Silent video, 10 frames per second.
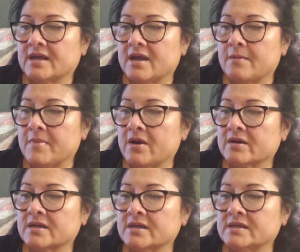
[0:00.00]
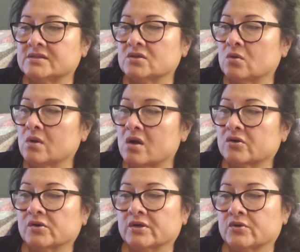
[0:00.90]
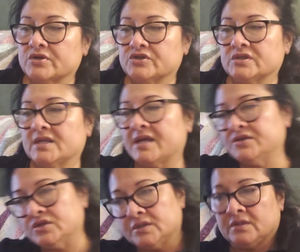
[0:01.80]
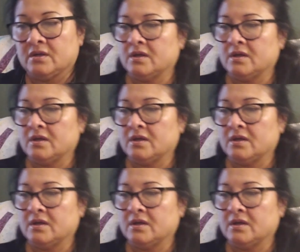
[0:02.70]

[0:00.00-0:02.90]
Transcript: America is no longer a Christian nation.